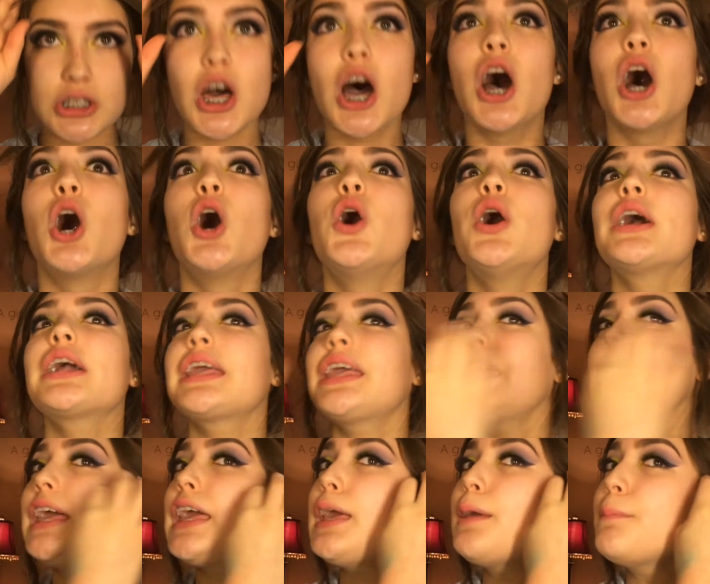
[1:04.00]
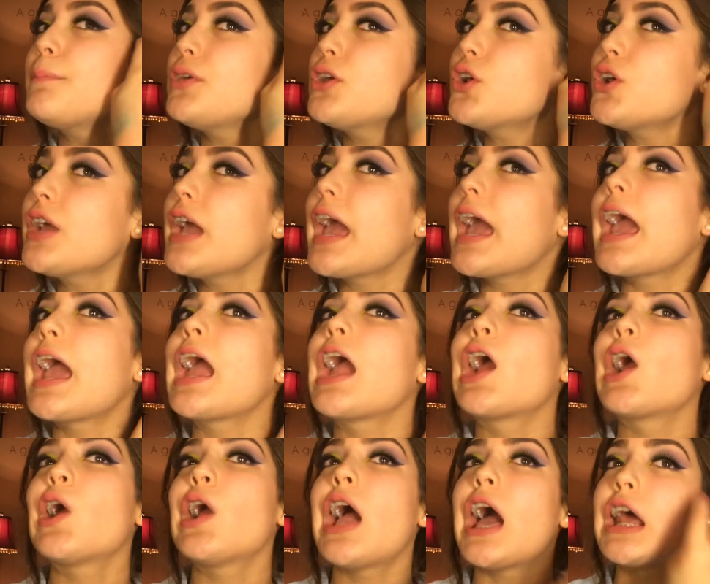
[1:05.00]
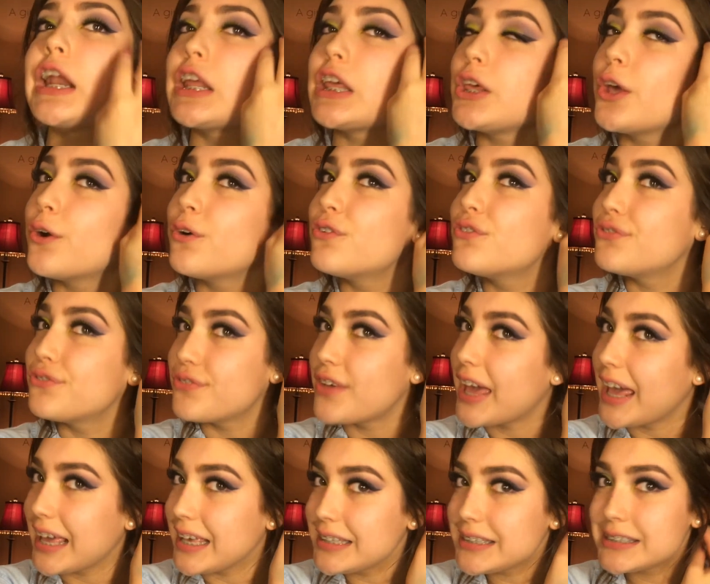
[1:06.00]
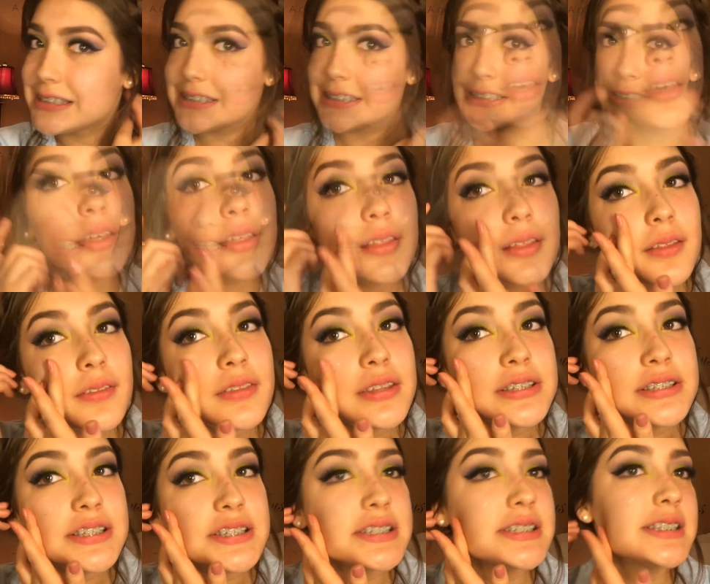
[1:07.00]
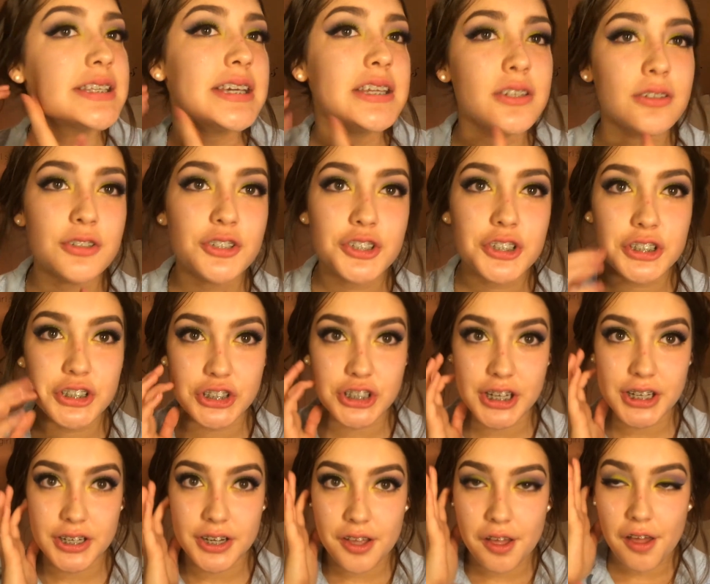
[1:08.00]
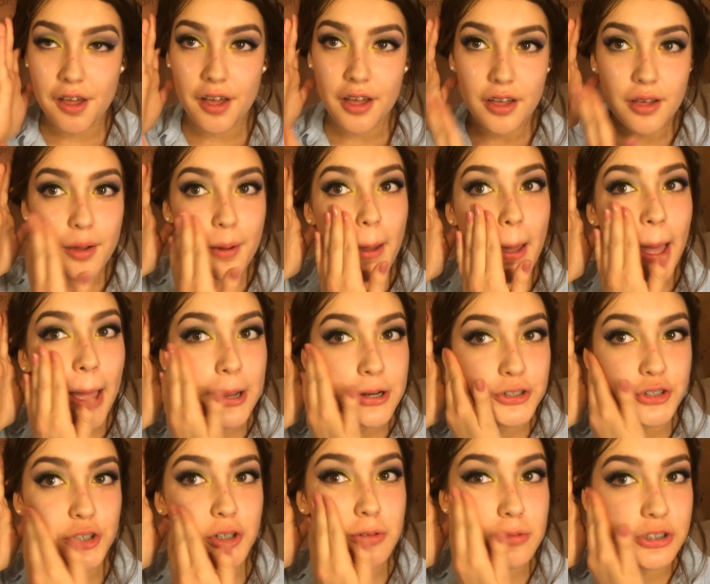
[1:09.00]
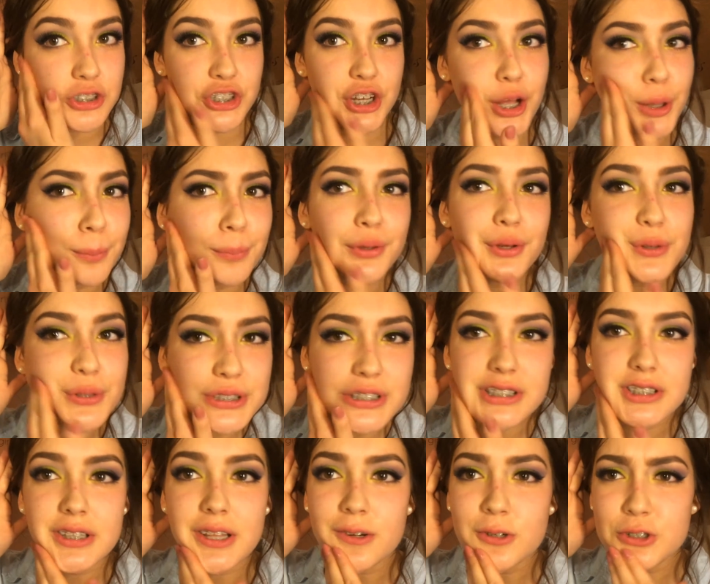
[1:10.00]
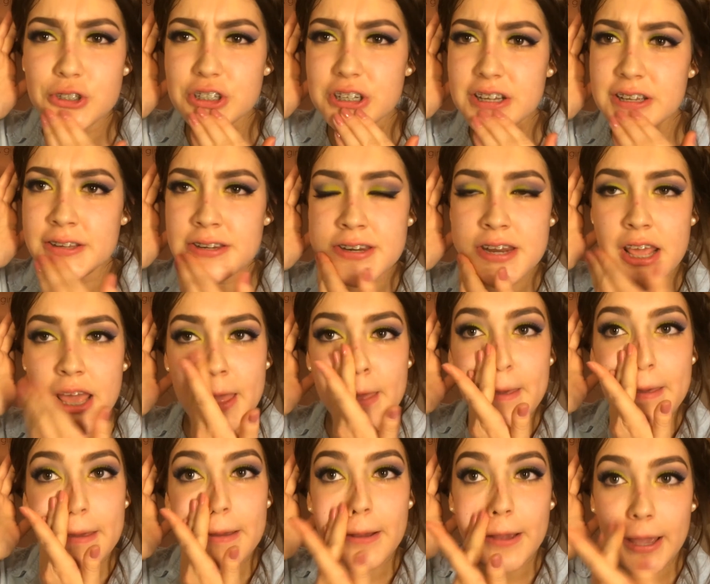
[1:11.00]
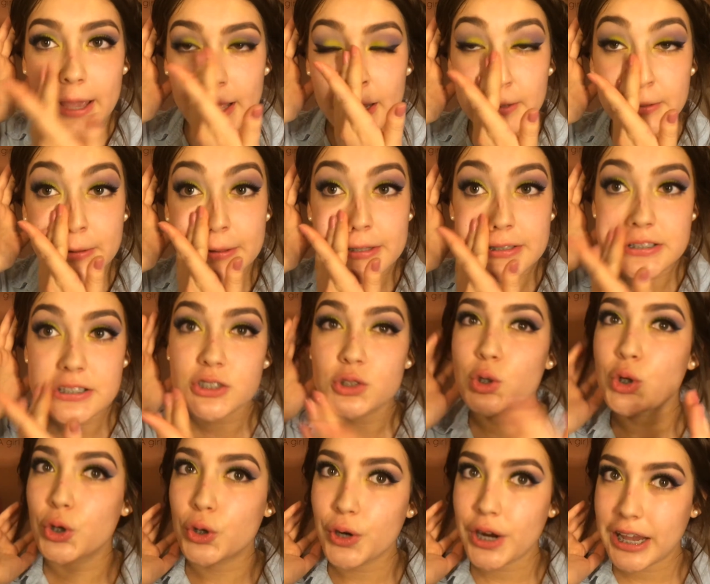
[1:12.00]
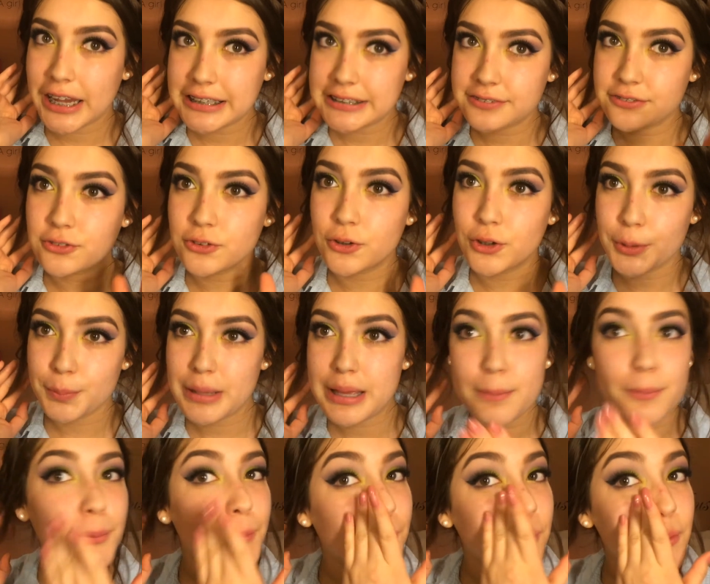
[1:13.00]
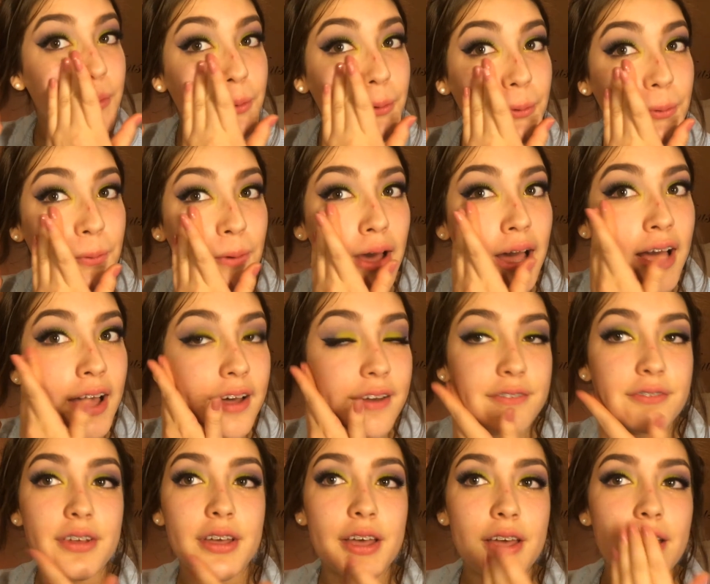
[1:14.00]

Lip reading: So, keep your hair out of your face. This is the Neutrogena Hydro Gel Boost Lotion. And this is great for people who have